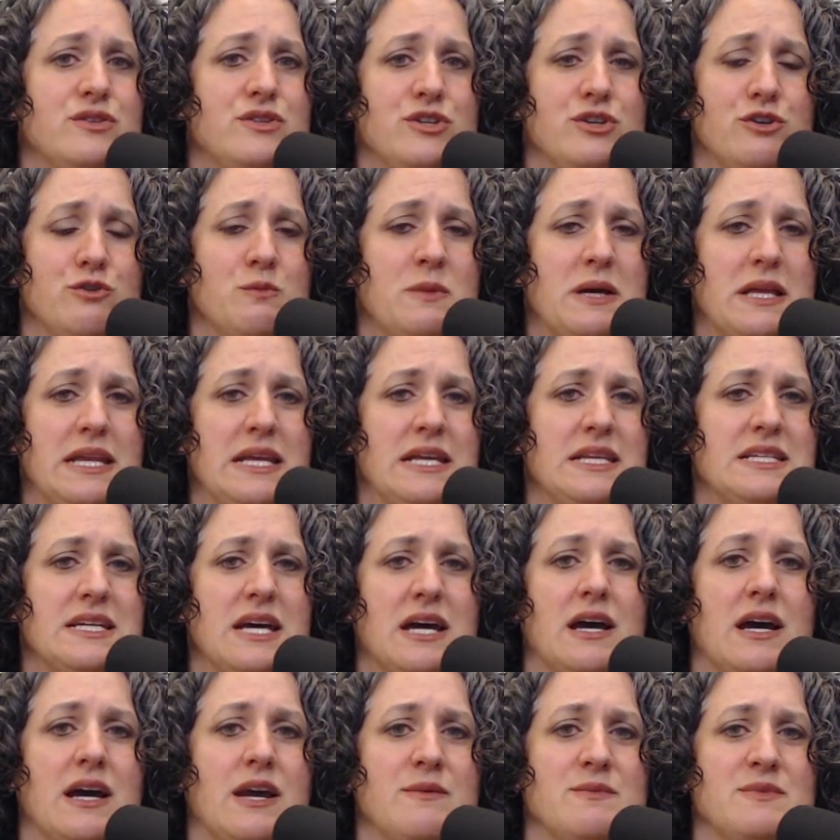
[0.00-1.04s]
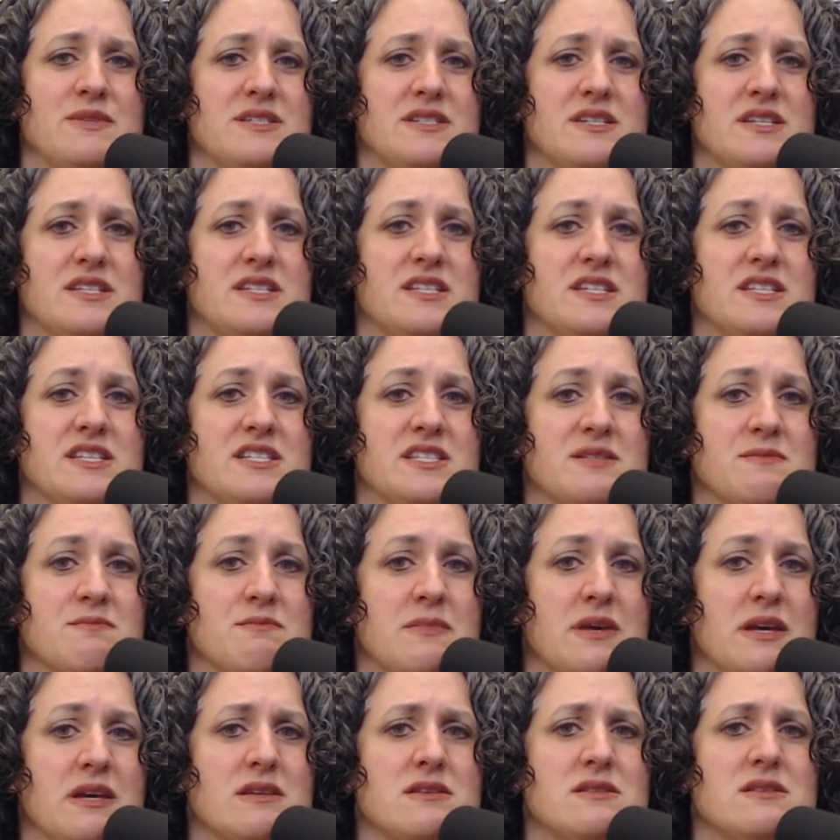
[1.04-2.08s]
too many times to
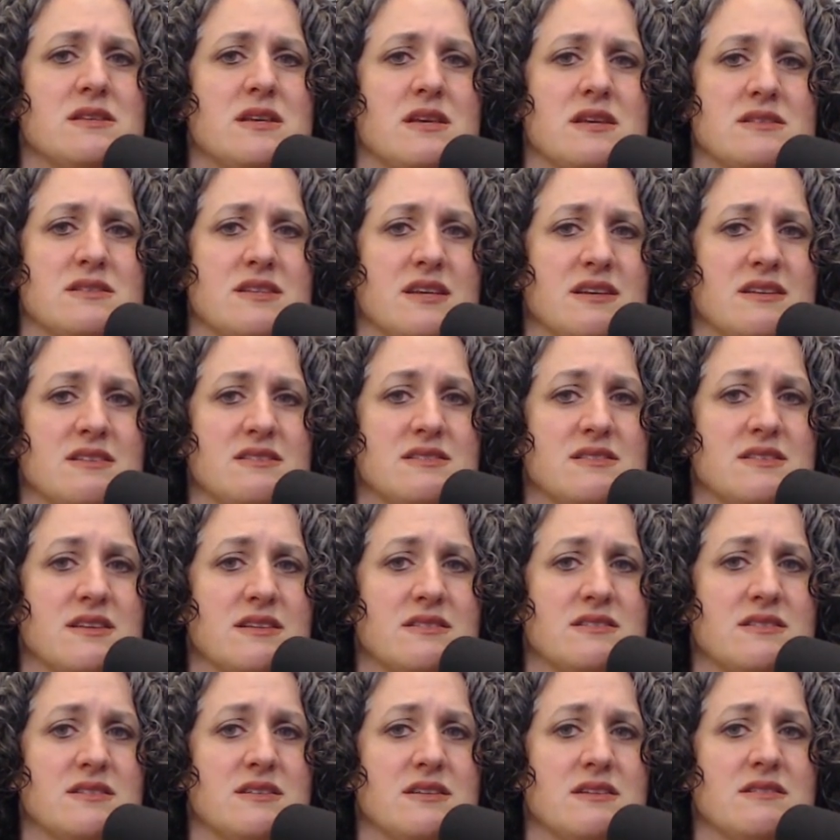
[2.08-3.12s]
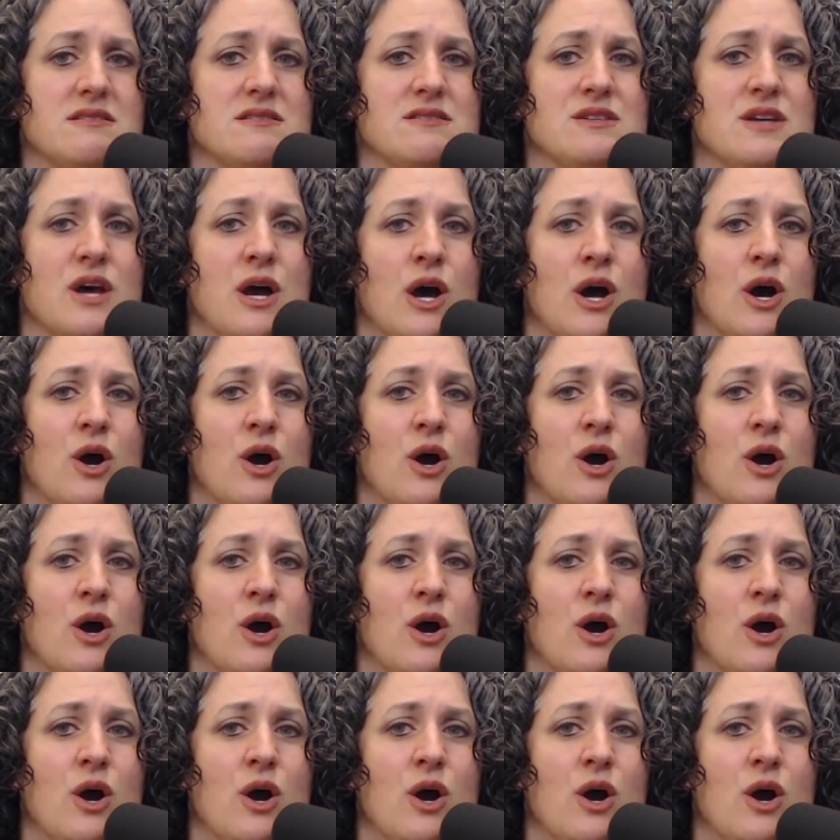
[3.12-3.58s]
dismiss his existence